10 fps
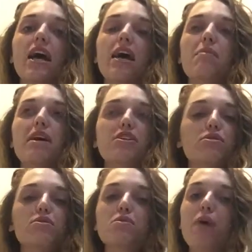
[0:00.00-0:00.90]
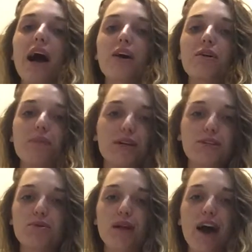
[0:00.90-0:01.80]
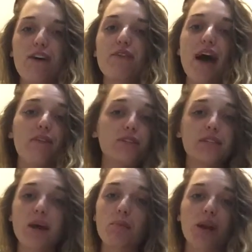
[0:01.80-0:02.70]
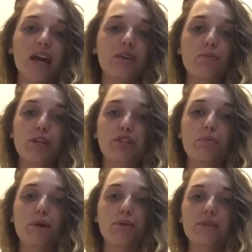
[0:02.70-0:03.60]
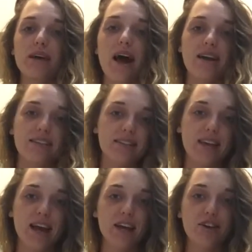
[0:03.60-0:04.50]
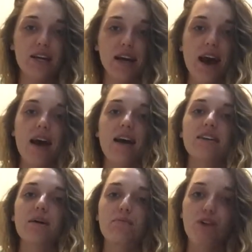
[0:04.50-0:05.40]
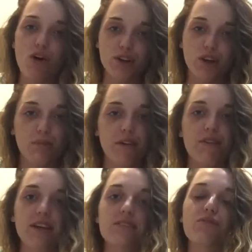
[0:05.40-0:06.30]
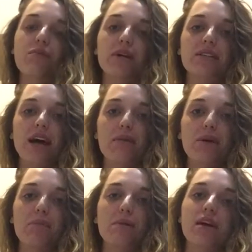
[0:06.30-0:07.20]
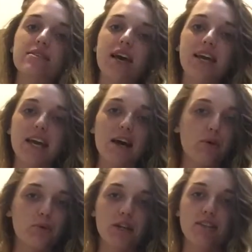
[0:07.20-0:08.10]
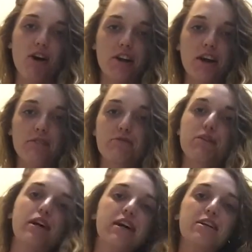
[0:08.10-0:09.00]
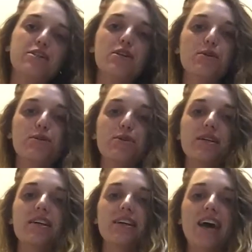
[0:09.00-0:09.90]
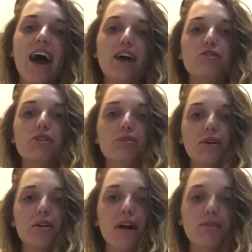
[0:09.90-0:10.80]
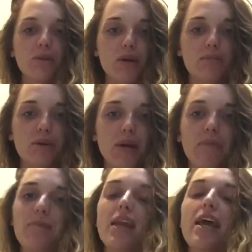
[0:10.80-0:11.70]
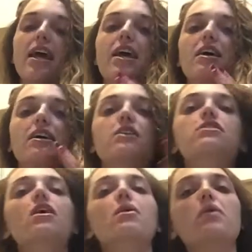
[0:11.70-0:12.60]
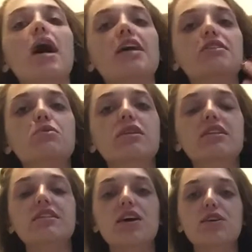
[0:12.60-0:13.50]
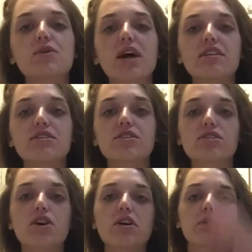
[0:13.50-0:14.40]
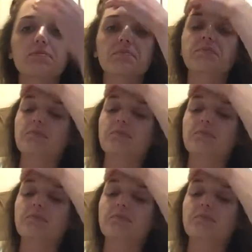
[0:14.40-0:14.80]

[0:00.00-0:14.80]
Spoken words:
It makes you smile. It makes you laugh. Half the time when I reach a pose that I didn't think I could get, I end up falling on my face from excitement because I can't hold it long enough to actually realize what I'm doing. So I just wanted to tell you guys to start.